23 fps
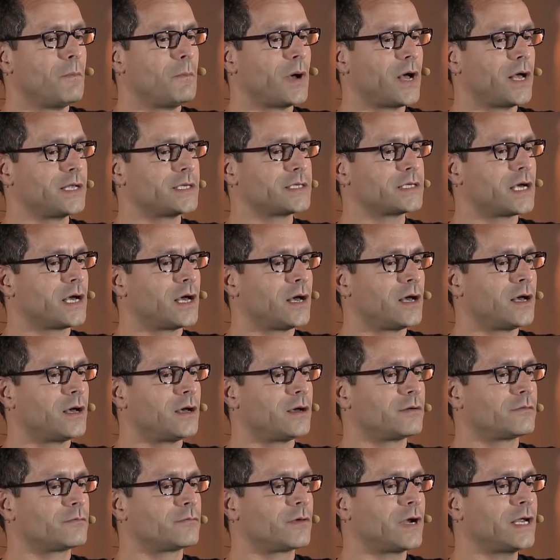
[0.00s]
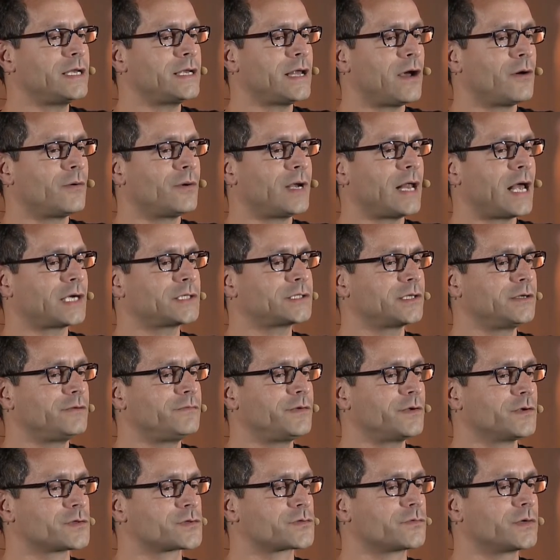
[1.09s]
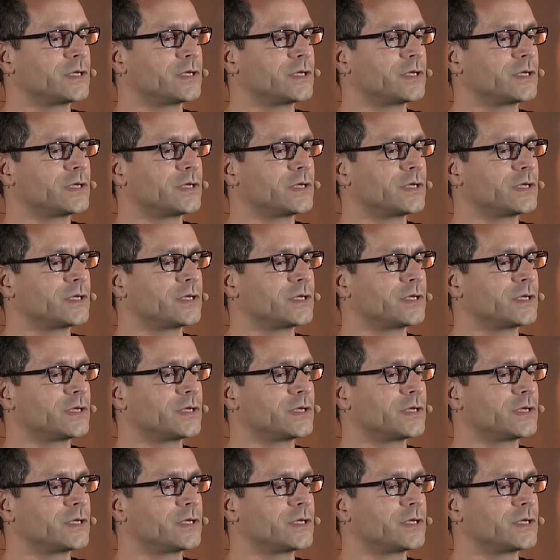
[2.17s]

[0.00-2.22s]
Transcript: but uh, right now, it actually feels